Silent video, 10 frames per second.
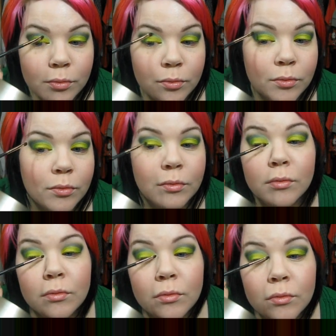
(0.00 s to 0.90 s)

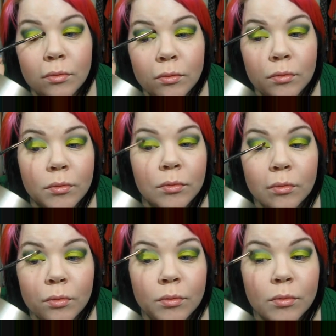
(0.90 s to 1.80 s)

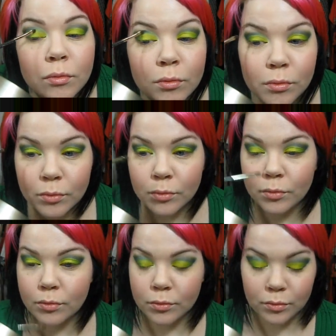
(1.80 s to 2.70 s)

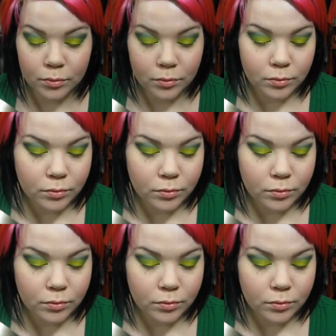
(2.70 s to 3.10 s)
(no one is talking)